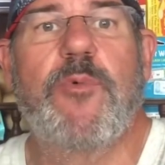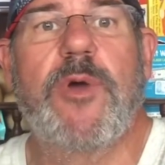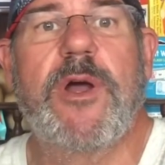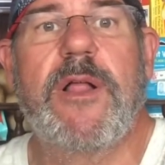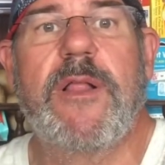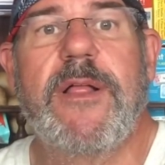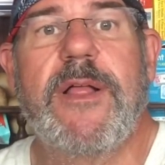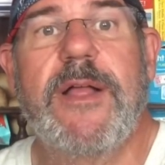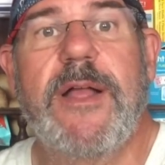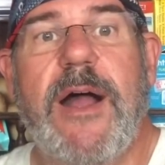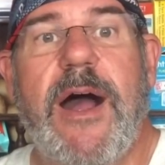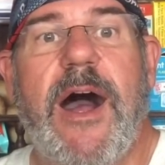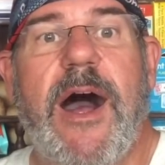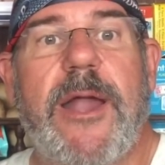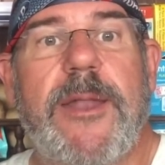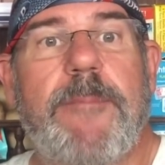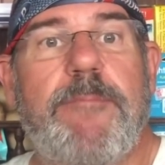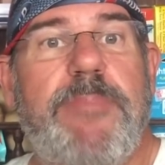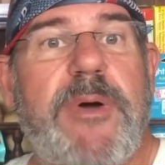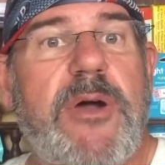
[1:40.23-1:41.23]
Well,
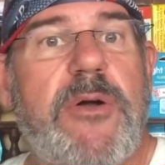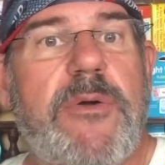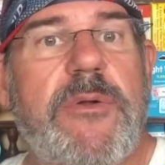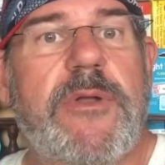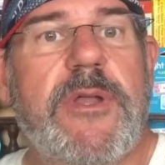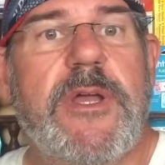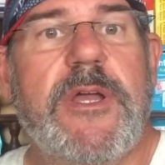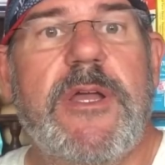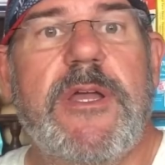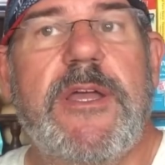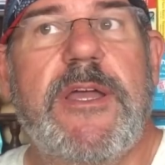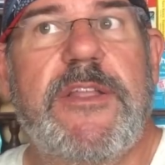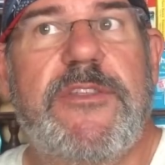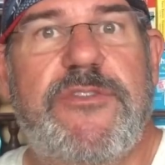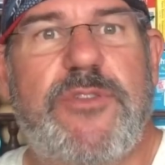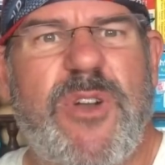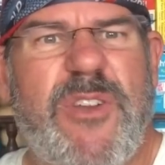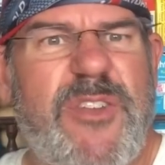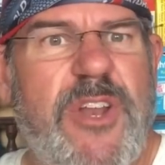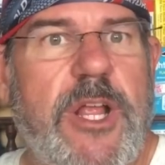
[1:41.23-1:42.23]
on a boat, it's
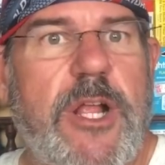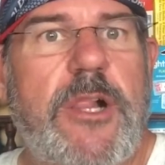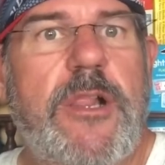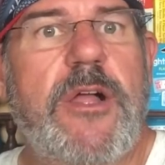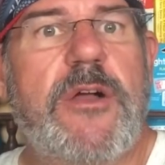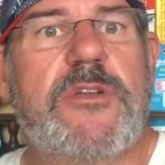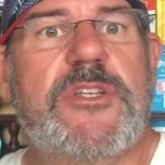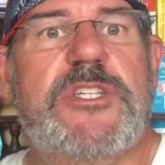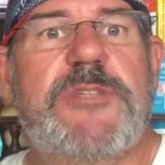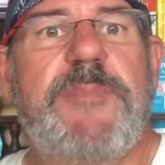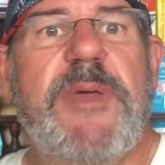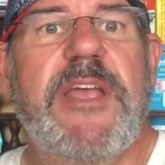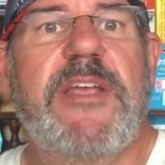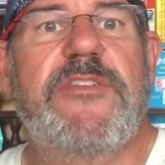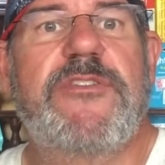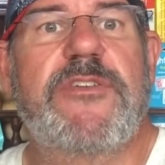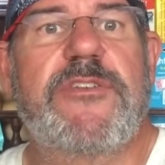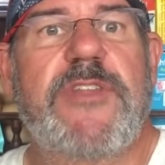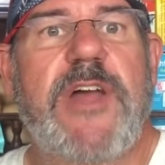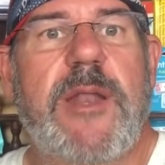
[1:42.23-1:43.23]
sort of an enclosed
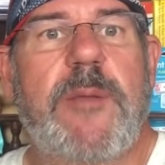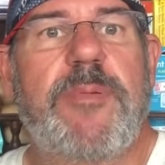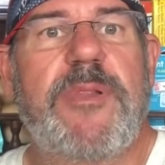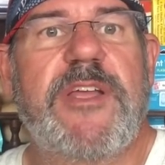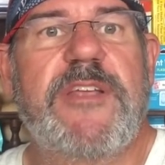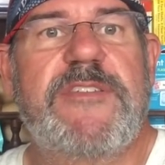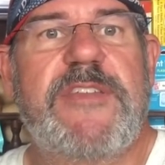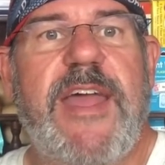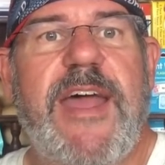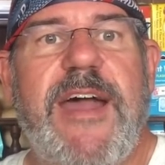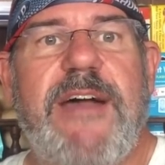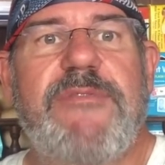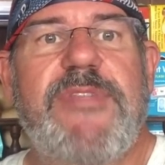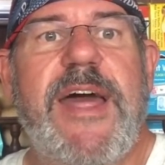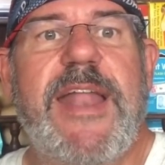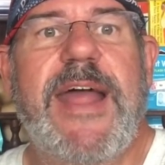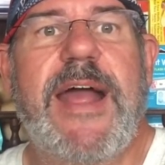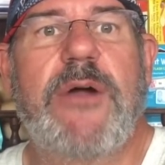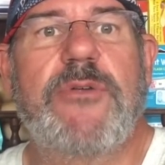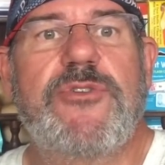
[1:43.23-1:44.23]
space. There's not a place to have
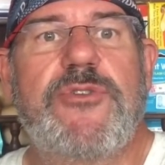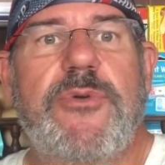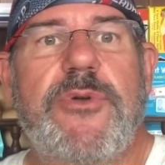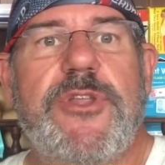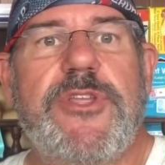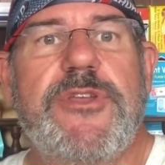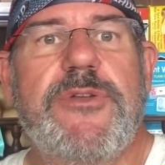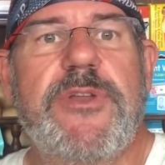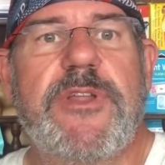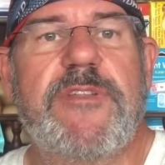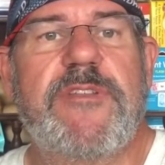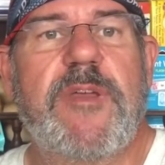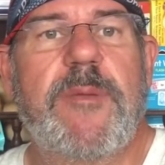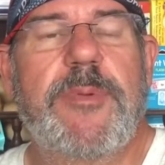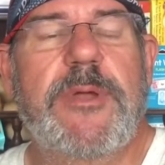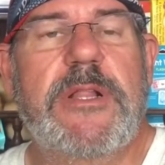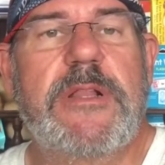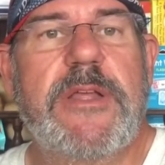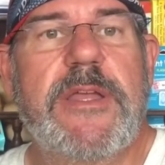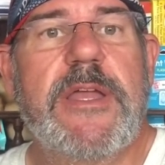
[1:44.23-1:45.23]
that outdoor unit
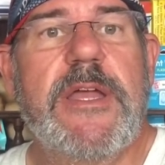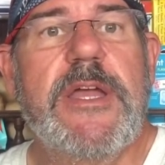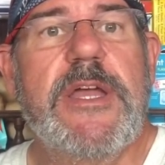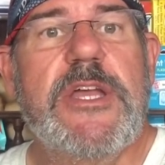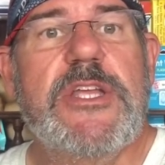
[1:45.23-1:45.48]
typically.